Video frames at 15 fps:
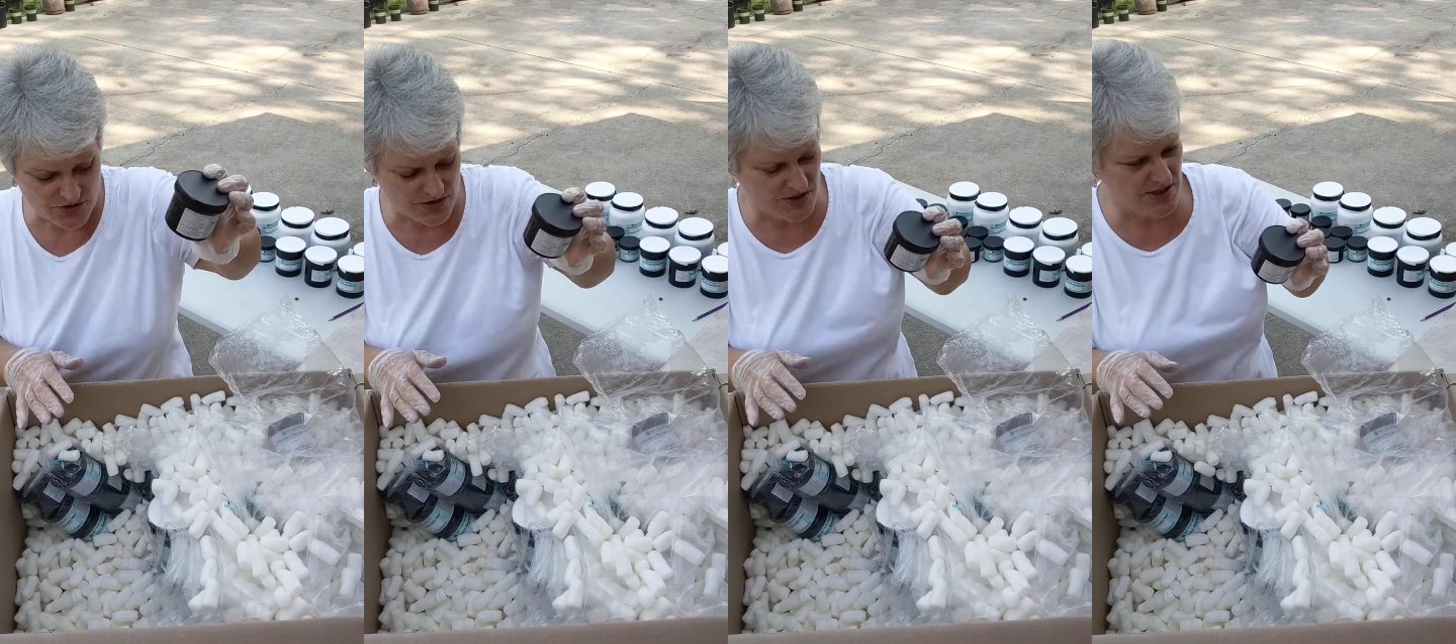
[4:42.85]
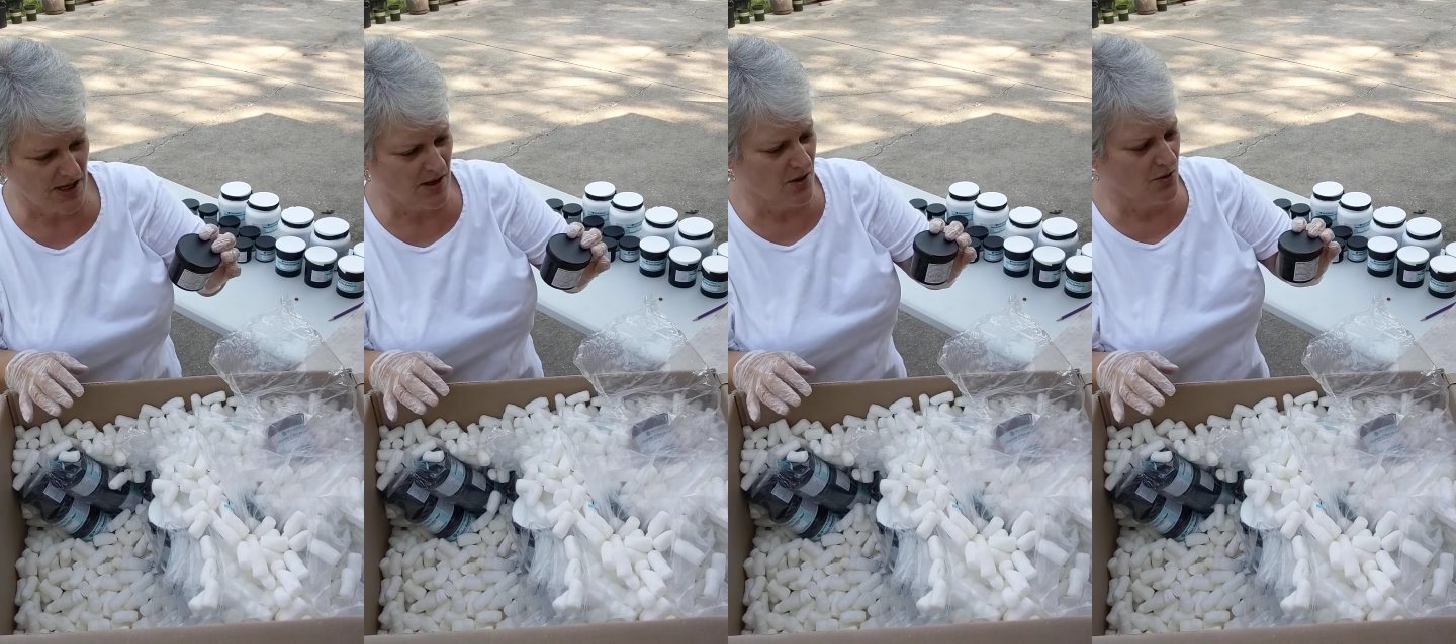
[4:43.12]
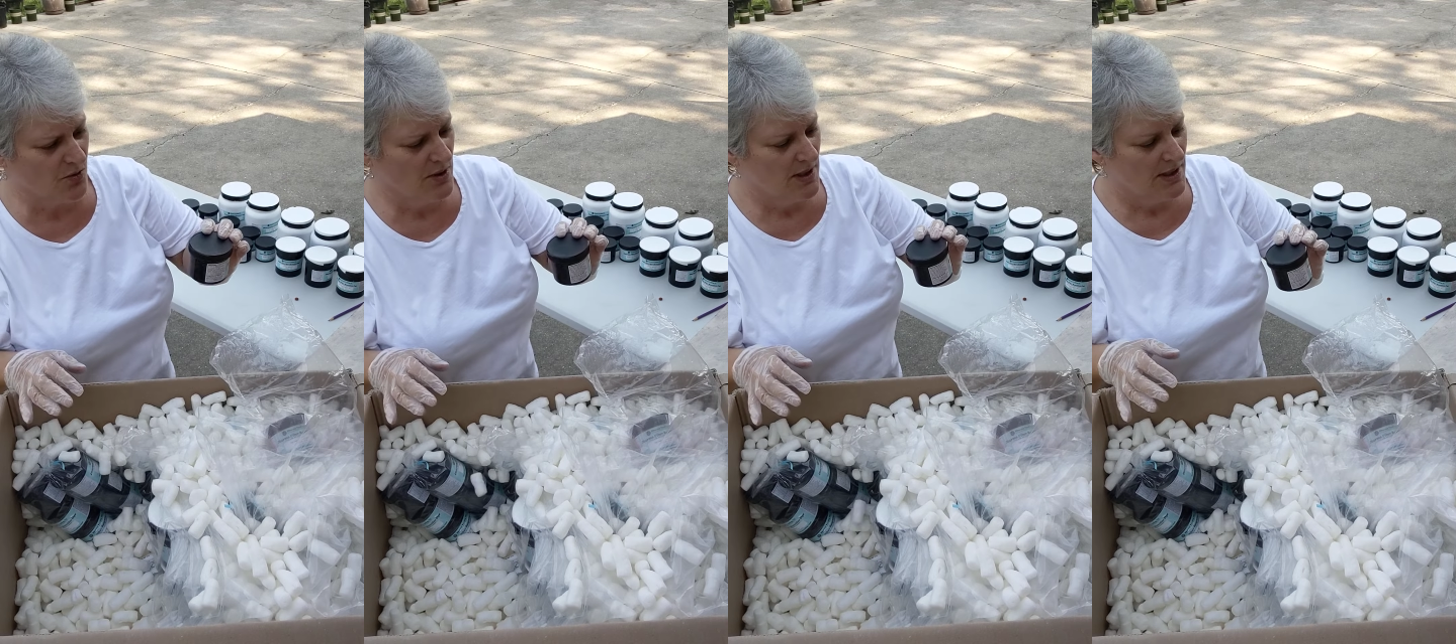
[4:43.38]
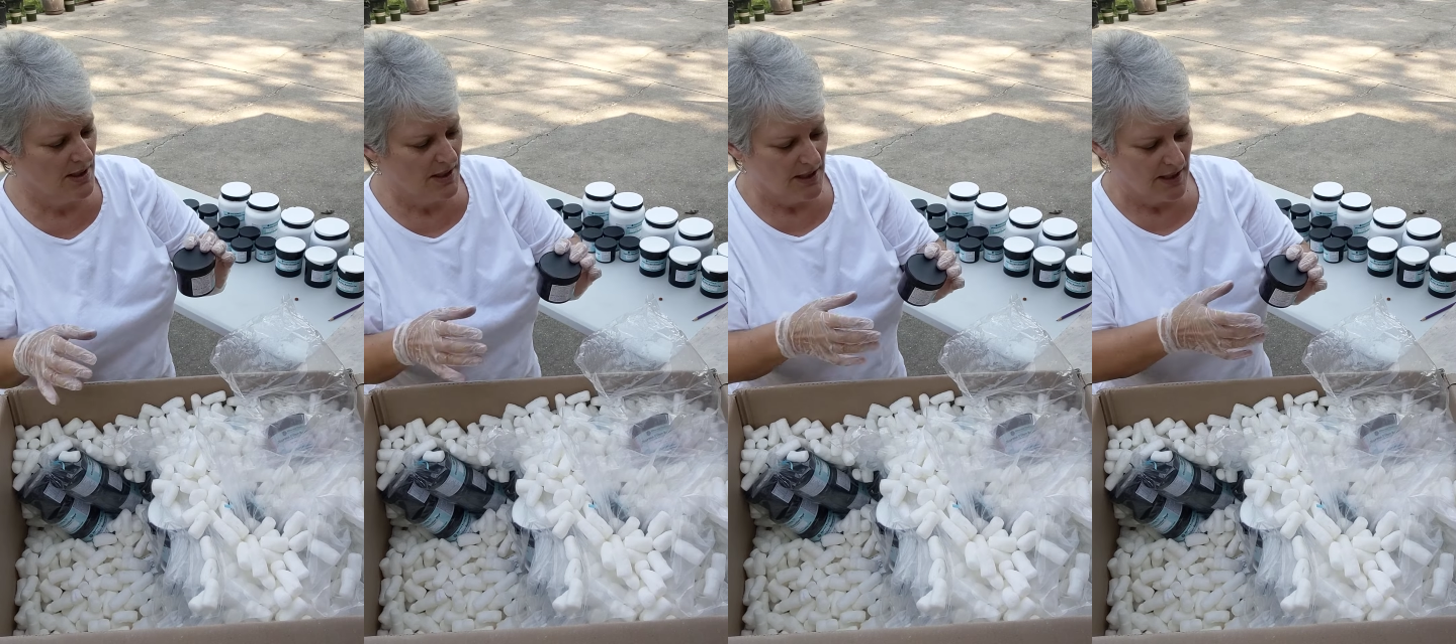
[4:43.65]
So
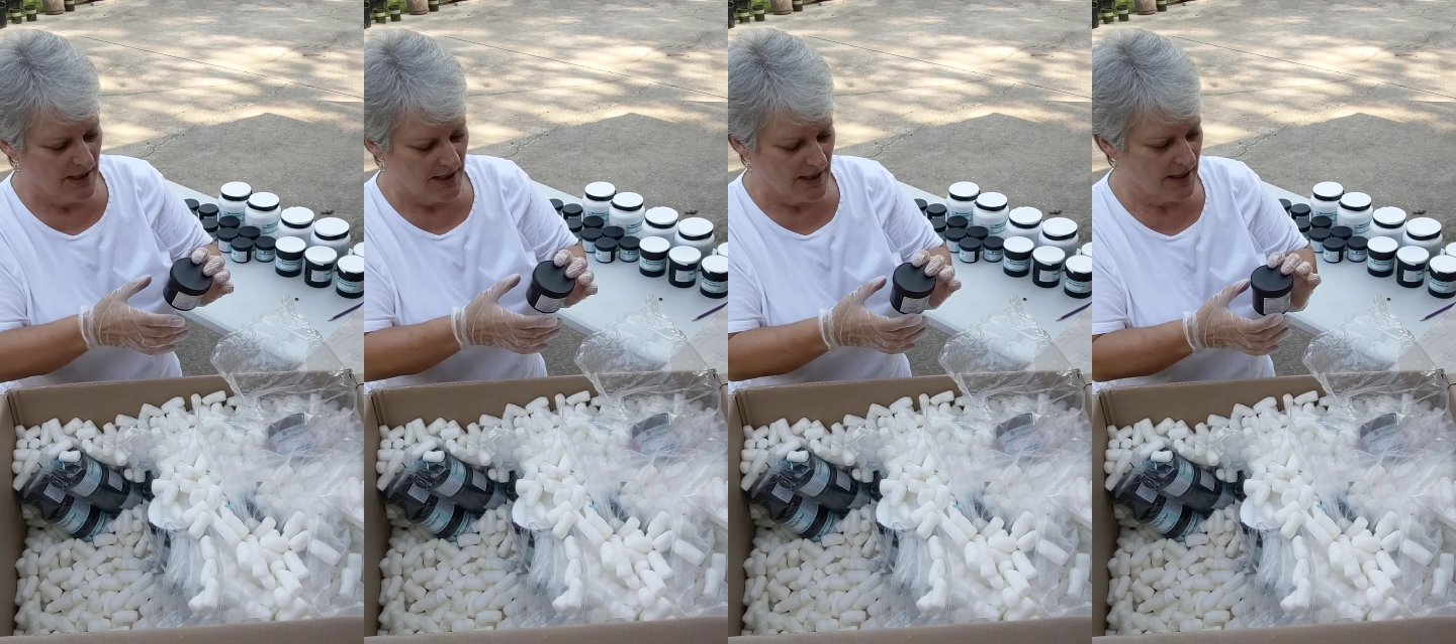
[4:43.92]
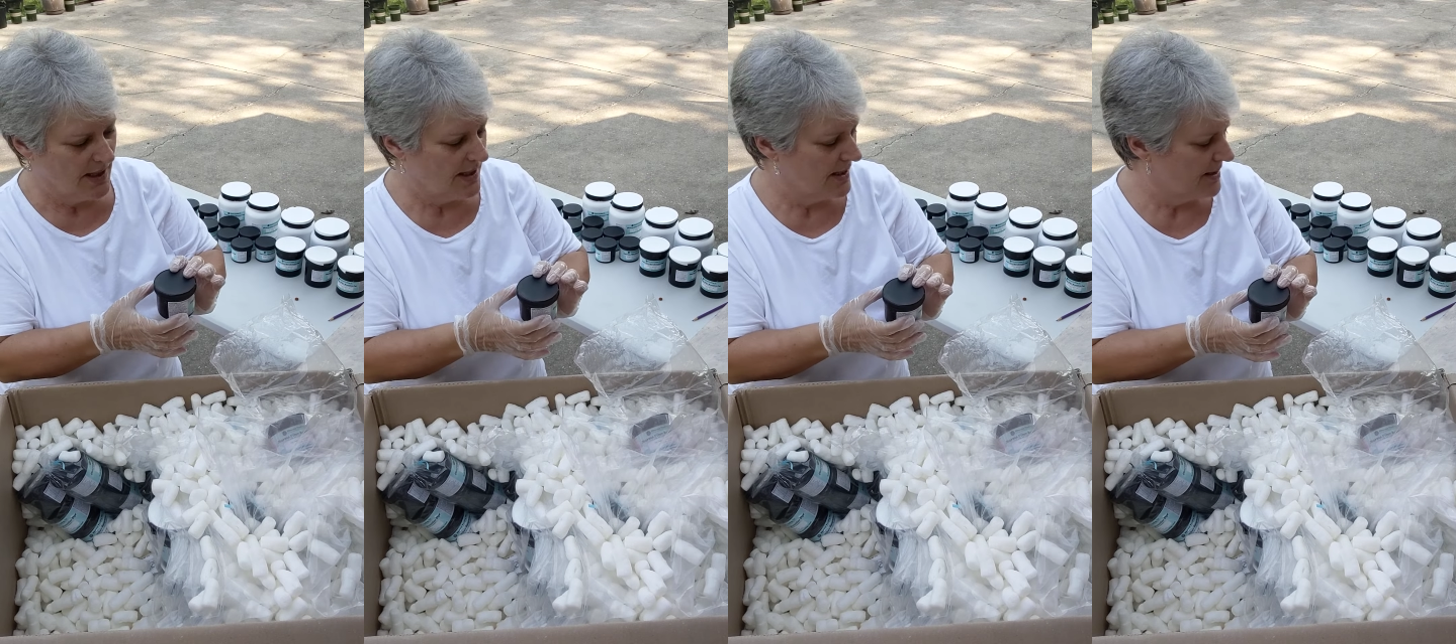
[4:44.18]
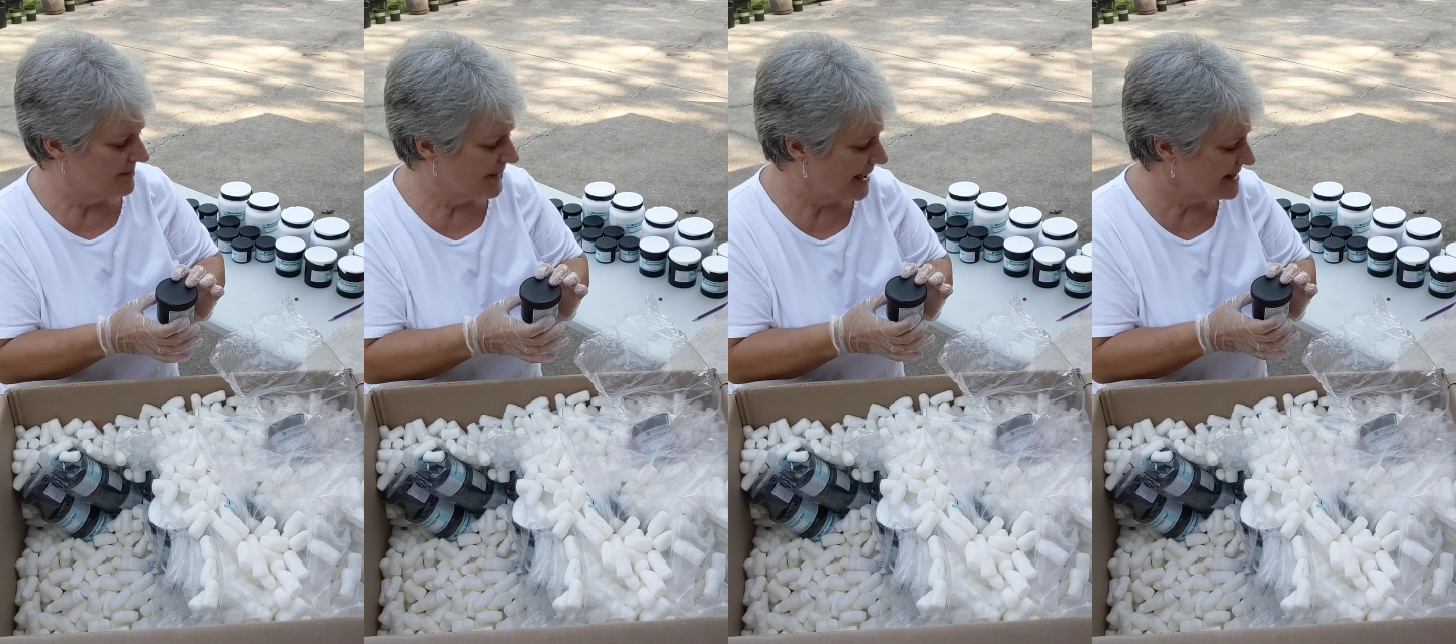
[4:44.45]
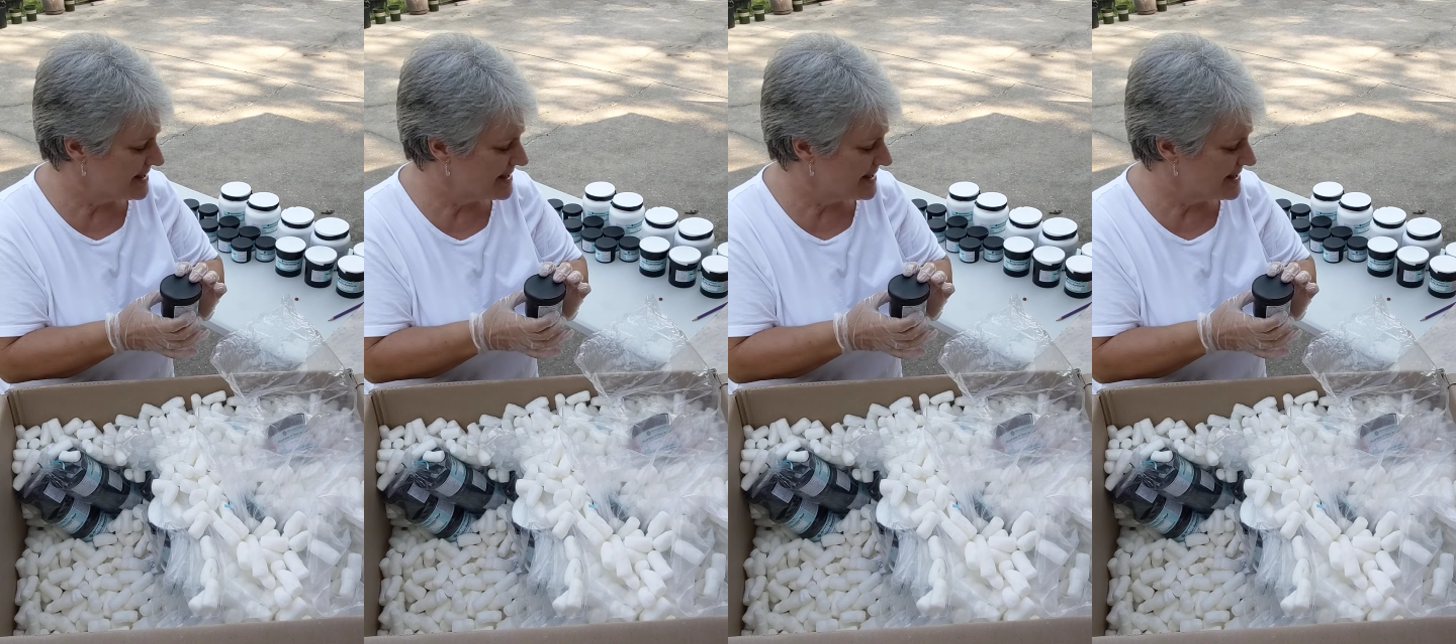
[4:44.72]
I